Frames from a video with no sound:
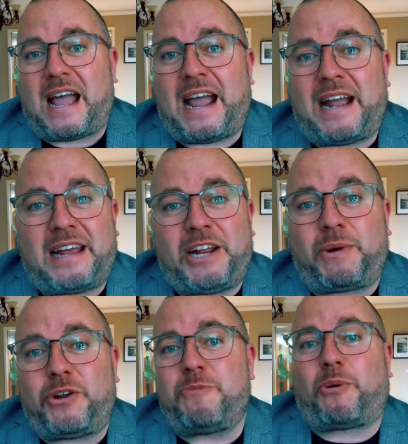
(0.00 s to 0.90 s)
And
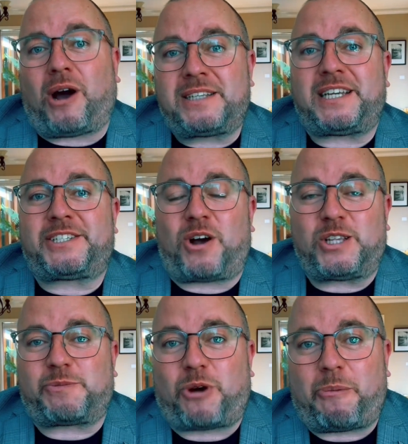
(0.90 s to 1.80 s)
anyone who buys these
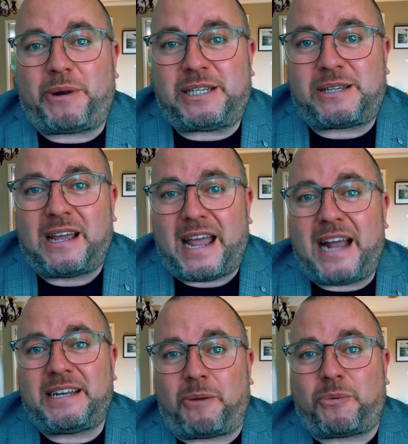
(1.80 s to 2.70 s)
kinds of properties
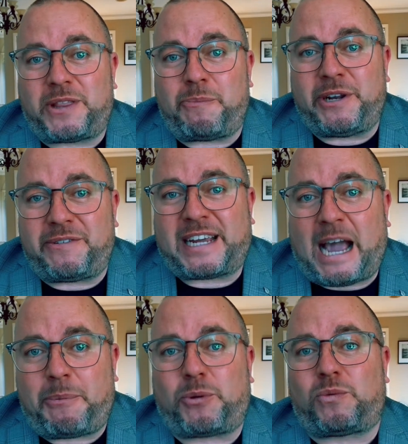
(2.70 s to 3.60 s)
end up with a bit of a
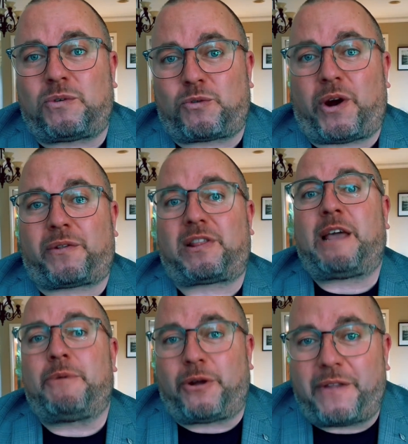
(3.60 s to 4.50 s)
capital growth
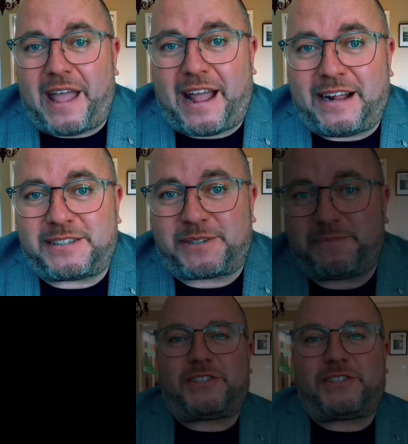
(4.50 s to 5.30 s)
lemon on their hands.